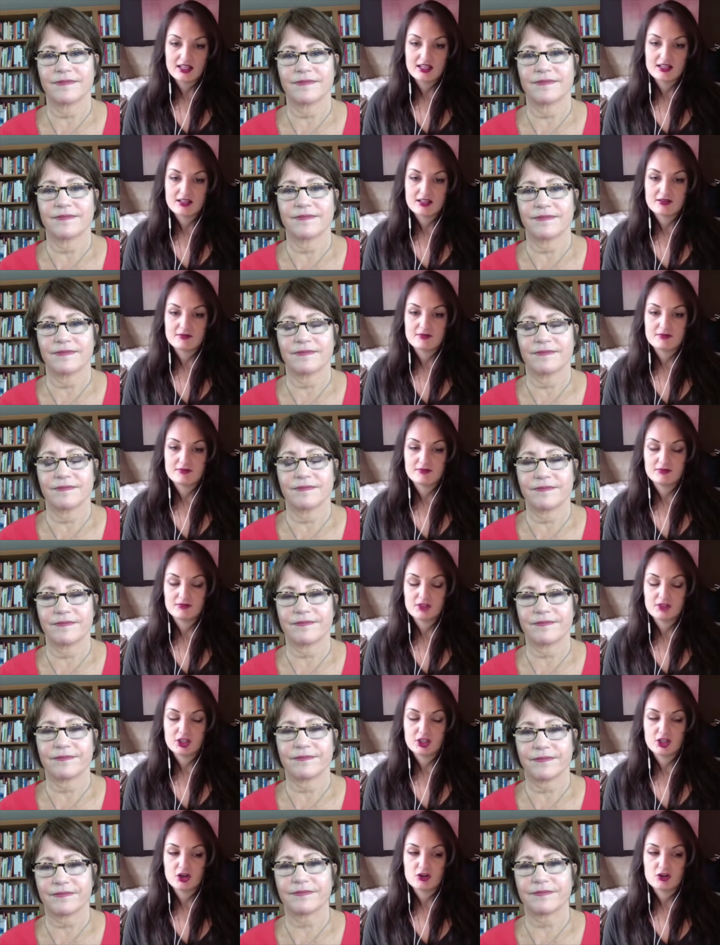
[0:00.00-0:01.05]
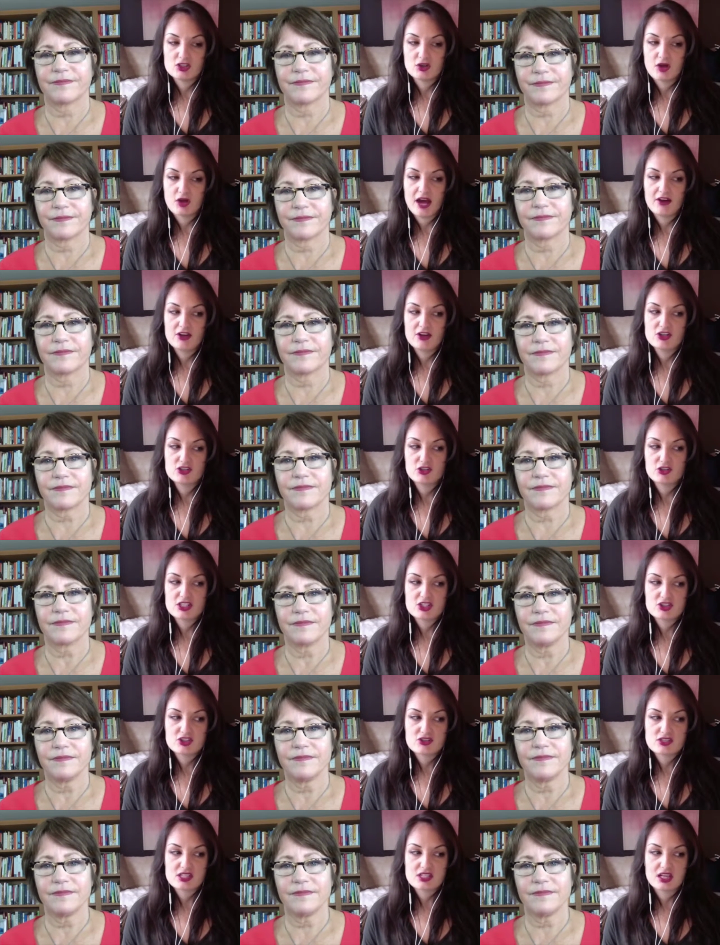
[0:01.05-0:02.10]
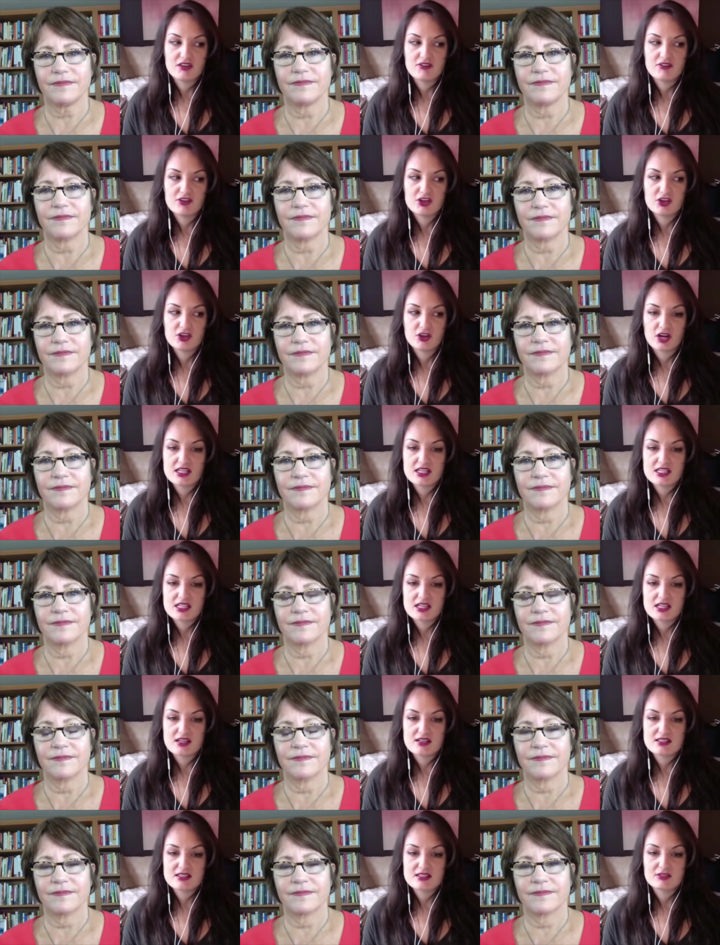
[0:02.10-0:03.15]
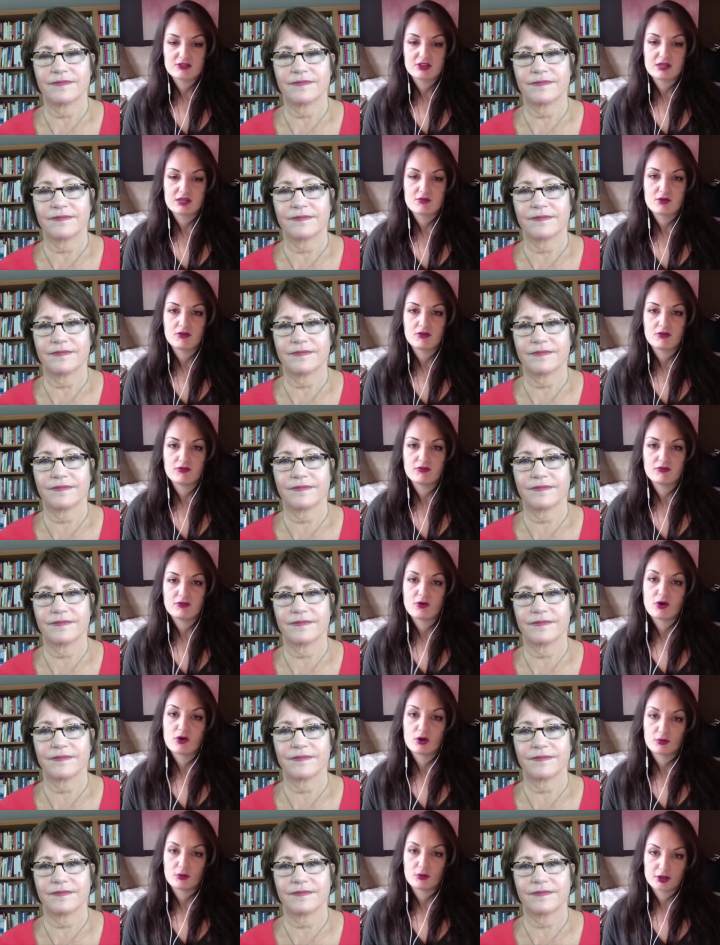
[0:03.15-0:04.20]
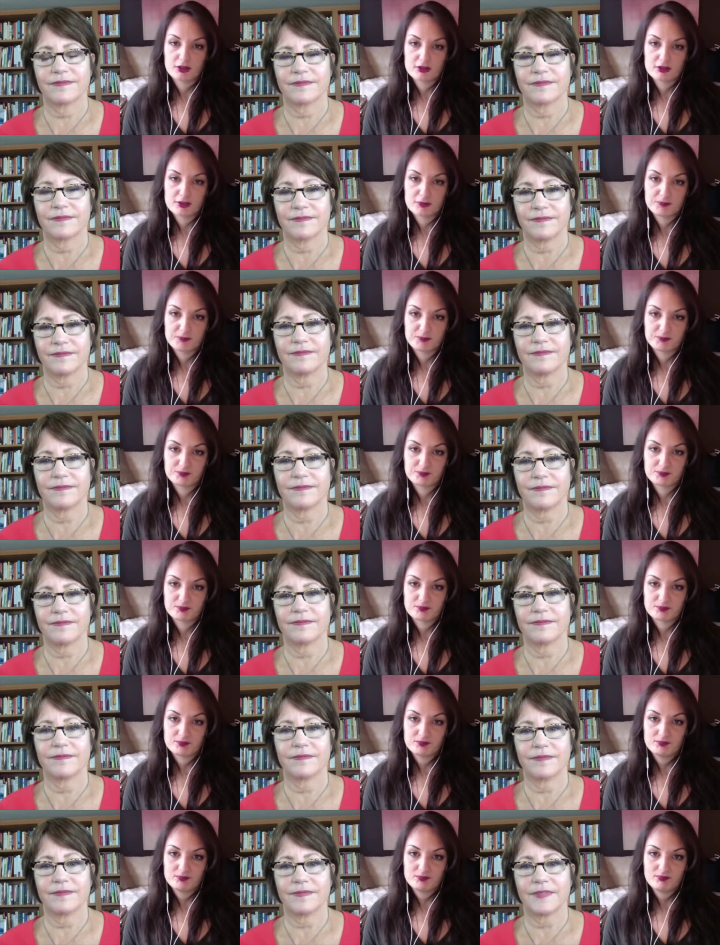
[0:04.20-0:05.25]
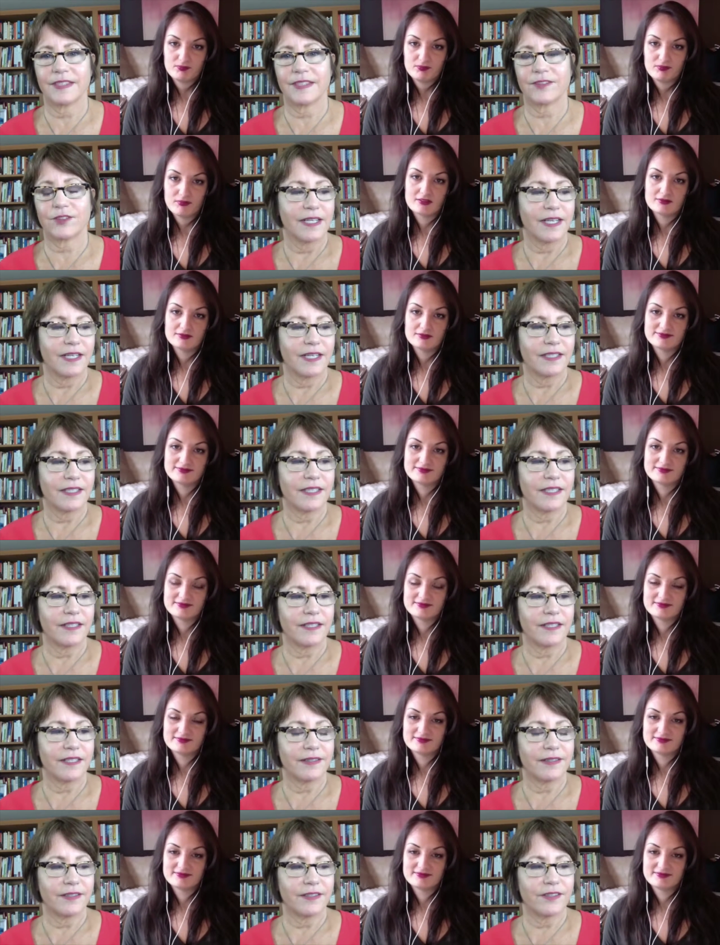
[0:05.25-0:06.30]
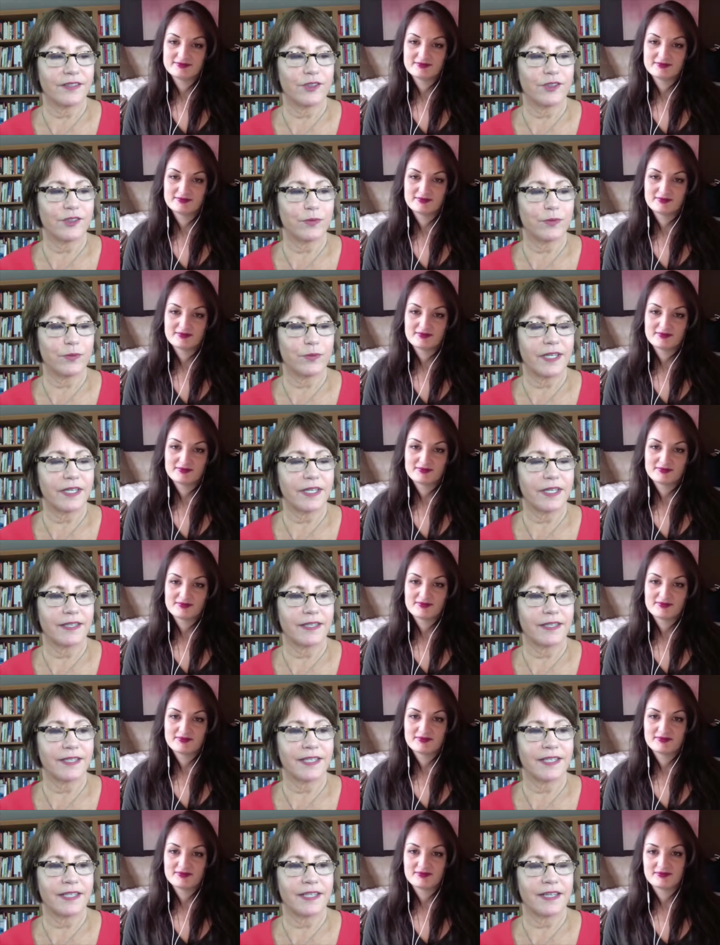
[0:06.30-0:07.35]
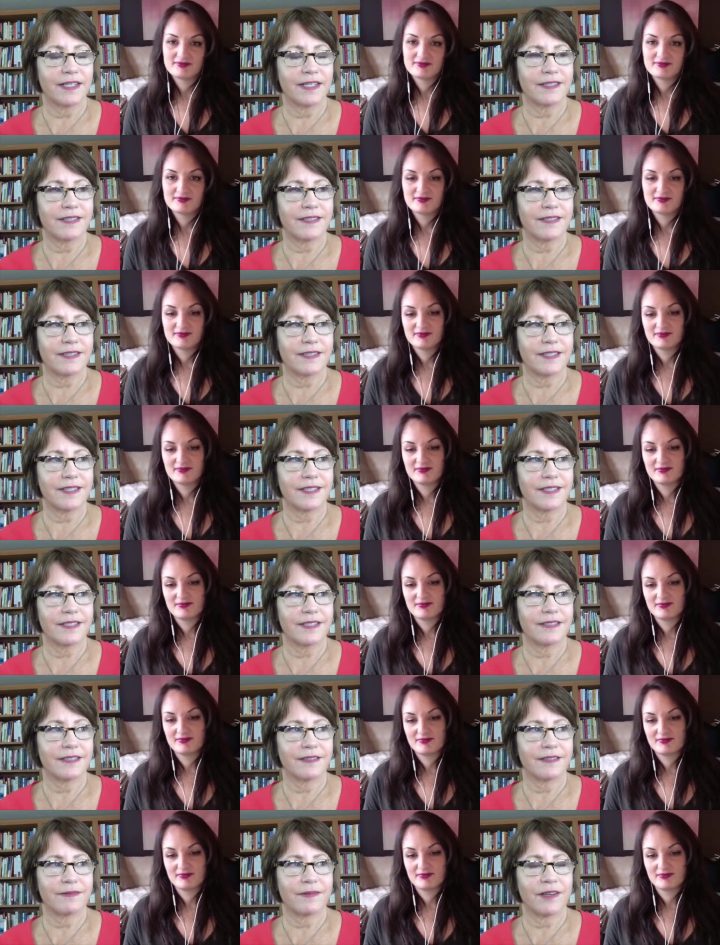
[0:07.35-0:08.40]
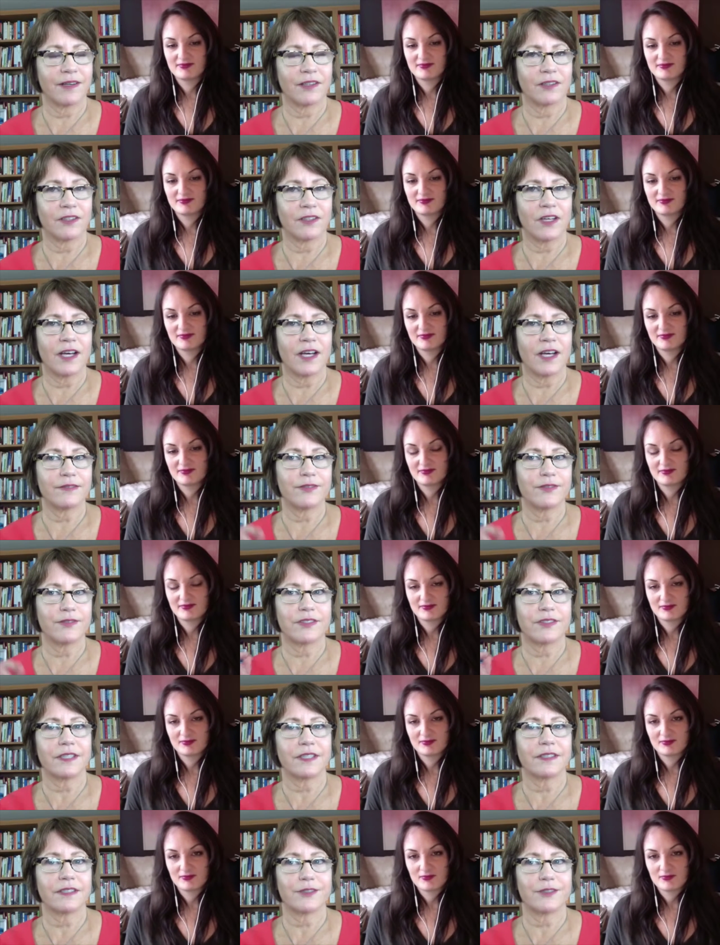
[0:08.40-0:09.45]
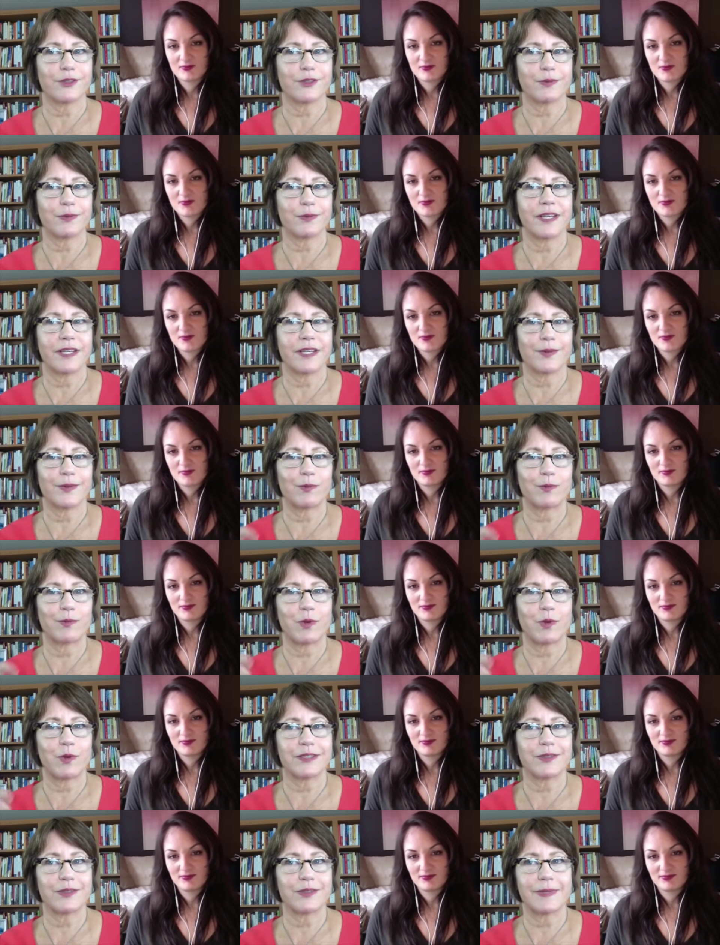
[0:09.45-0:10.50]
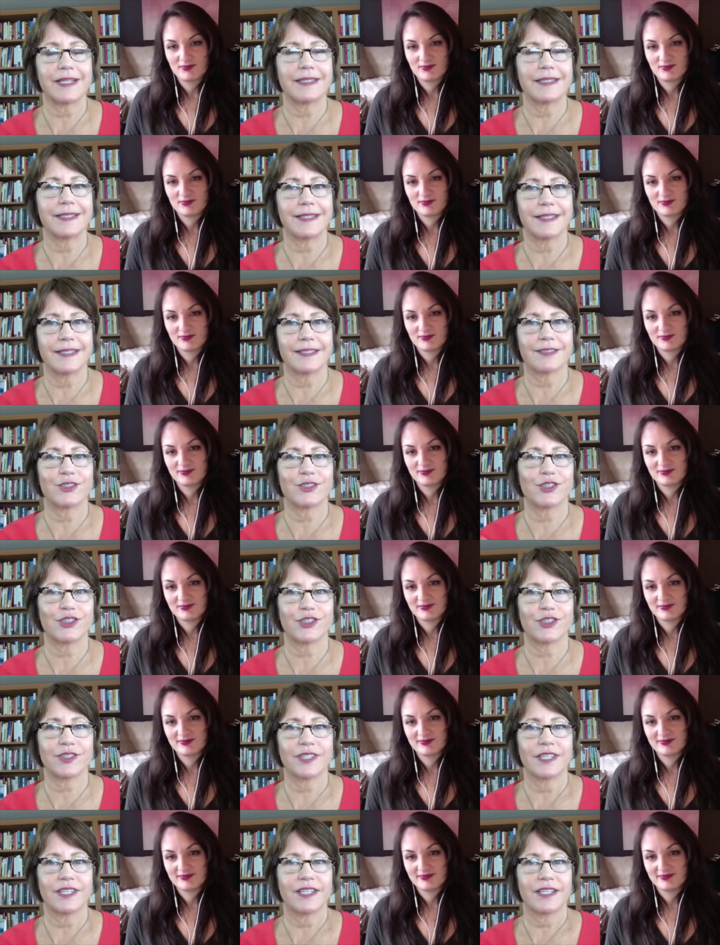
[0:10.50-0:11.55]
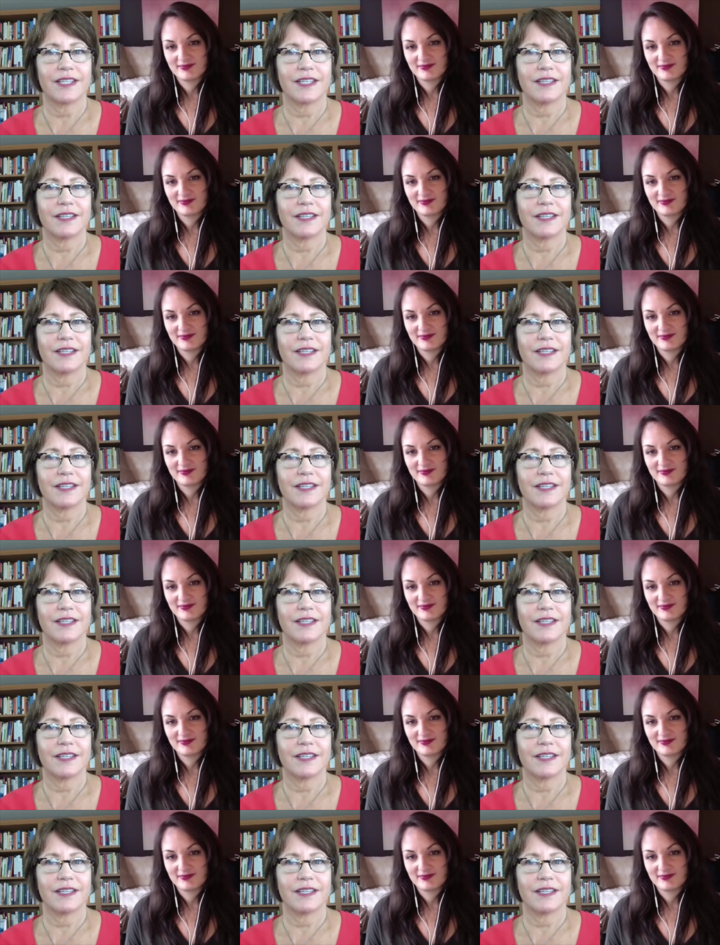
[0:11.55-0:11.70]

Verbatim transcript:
Speaker 1: Um, you know, so how to trust yourself and your ideas and really move forward. Mm-hmm.
Speaker 2: Yeah, I think you're right. And I see a lot of stuckness around what is my niche?